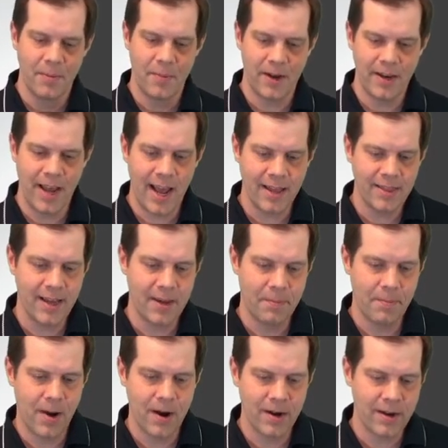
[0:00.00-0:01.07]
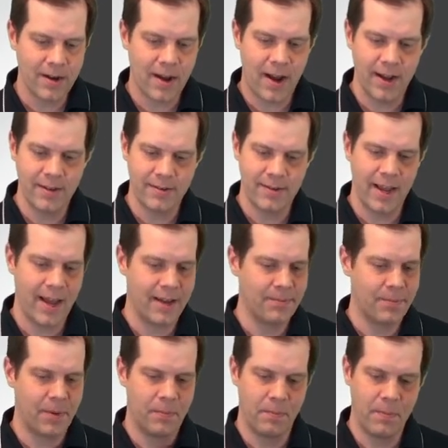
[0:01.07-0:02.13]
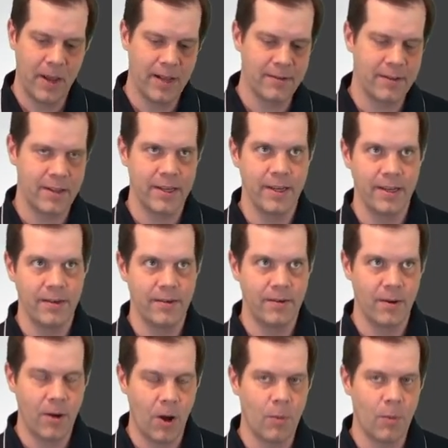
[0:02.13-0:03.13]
but at that mark, I had basically